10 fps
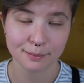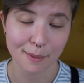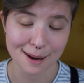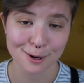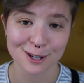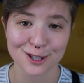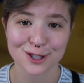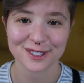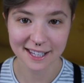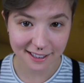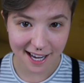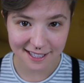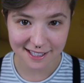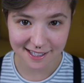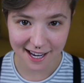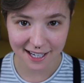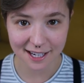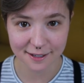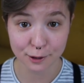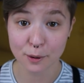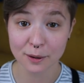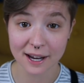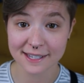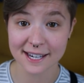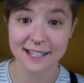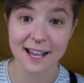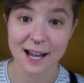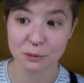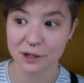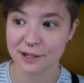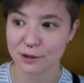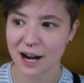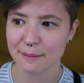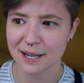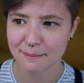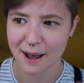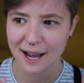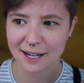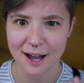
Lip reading: my merch. And the last design is a quote I say a lot when describing my